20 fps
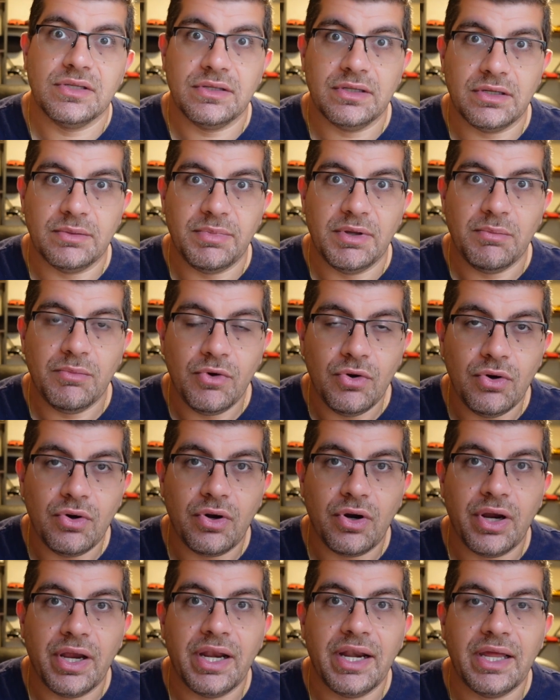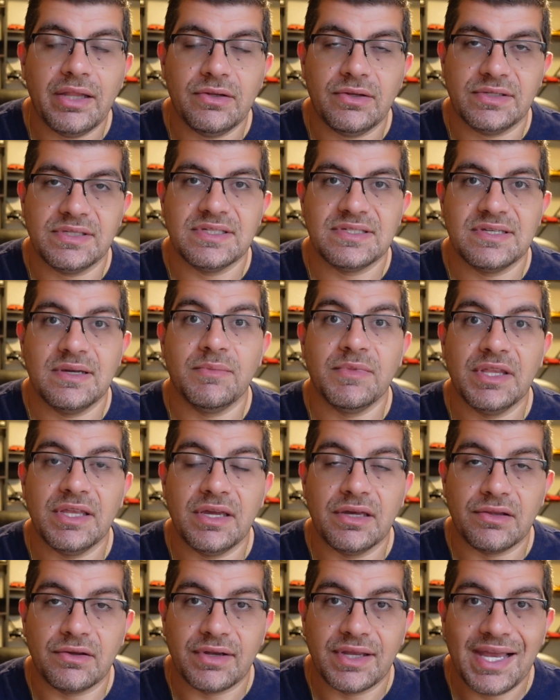a little bit more and I looked at some of the
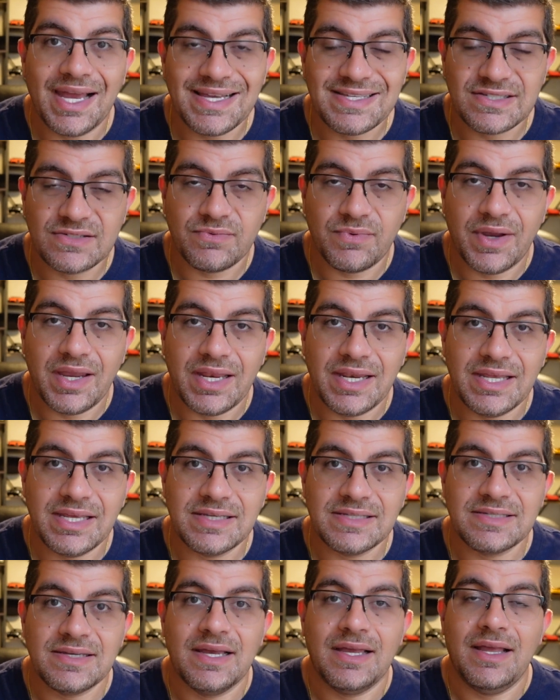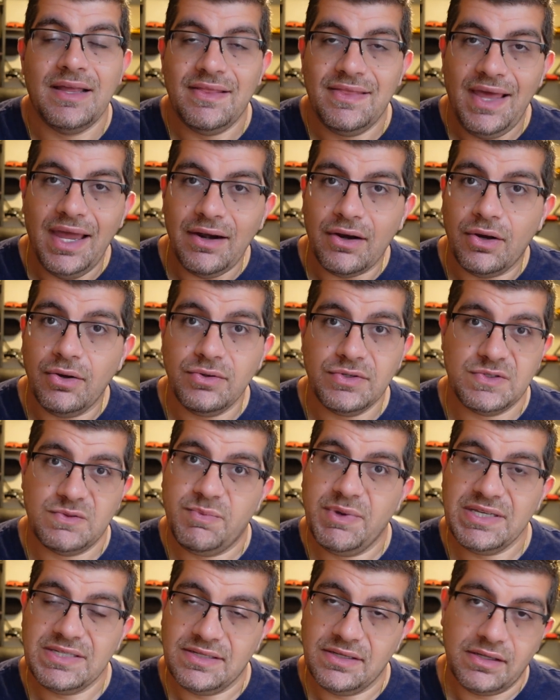other guests' ratings, that
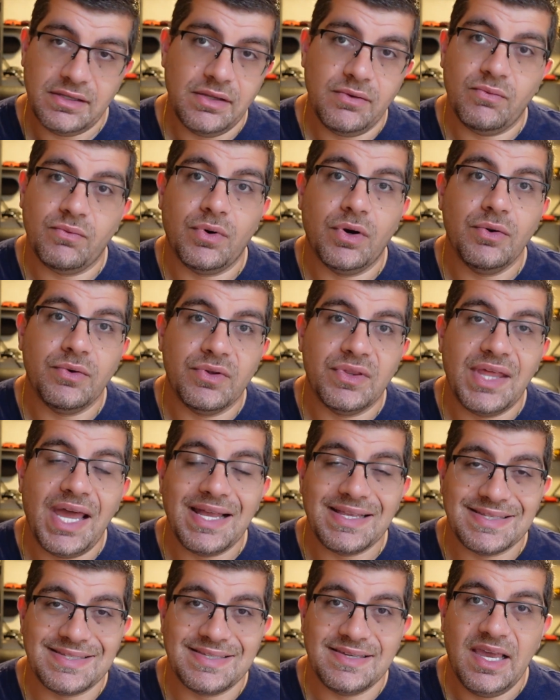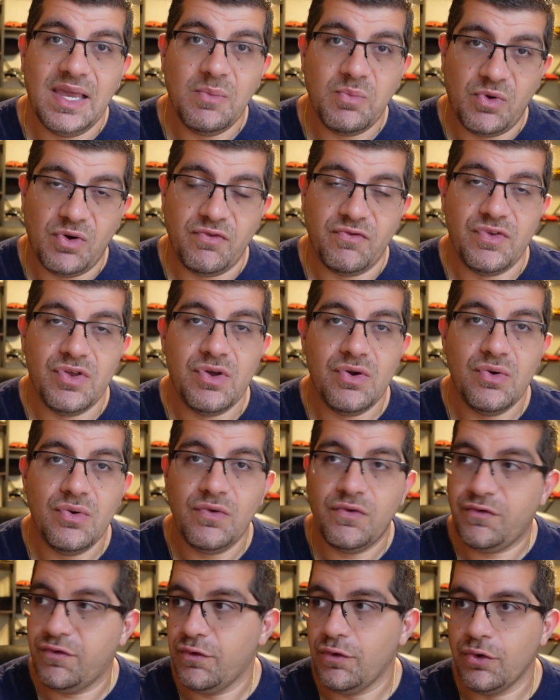host basically wrote that same review
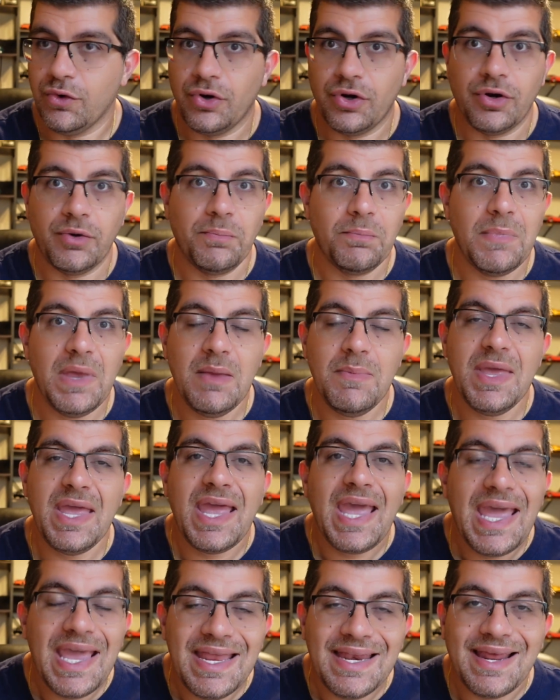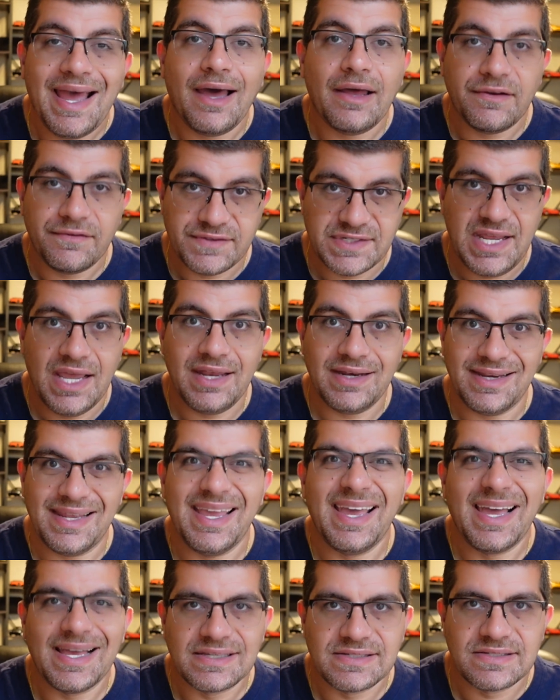for maybe 8 out of 10
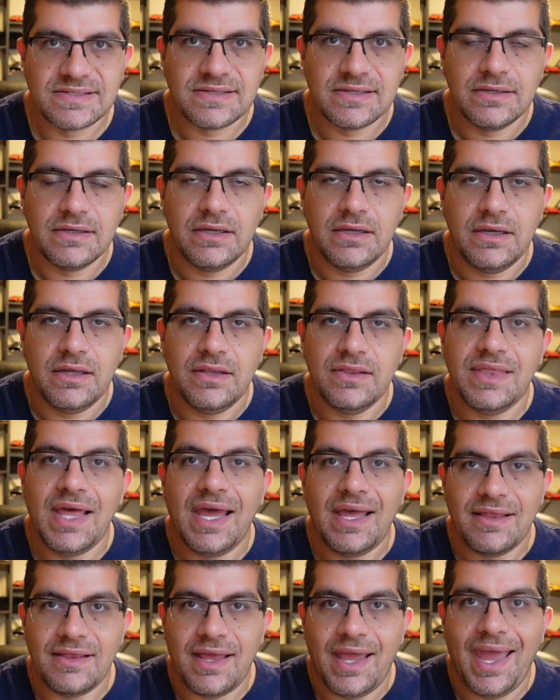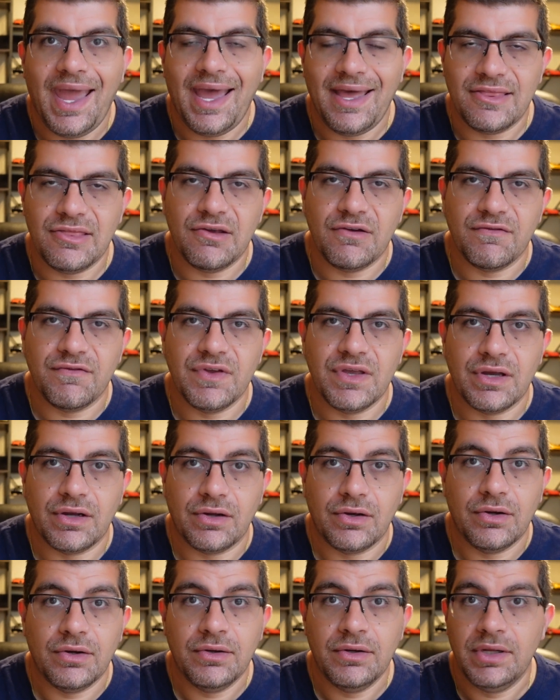guests that had their
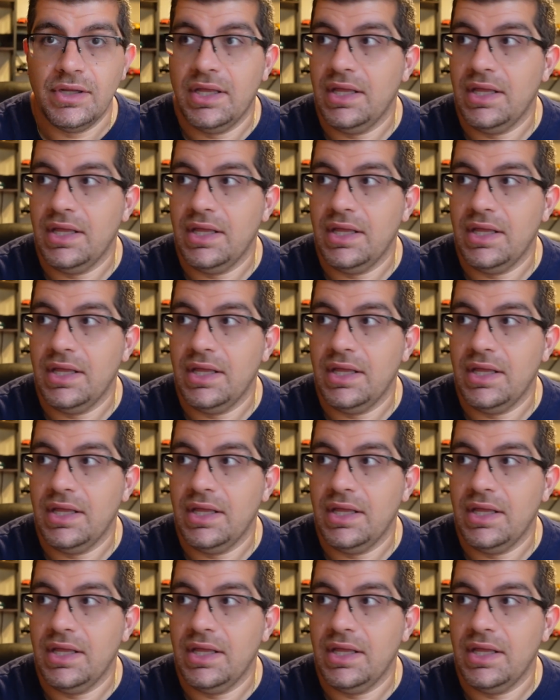vehicle.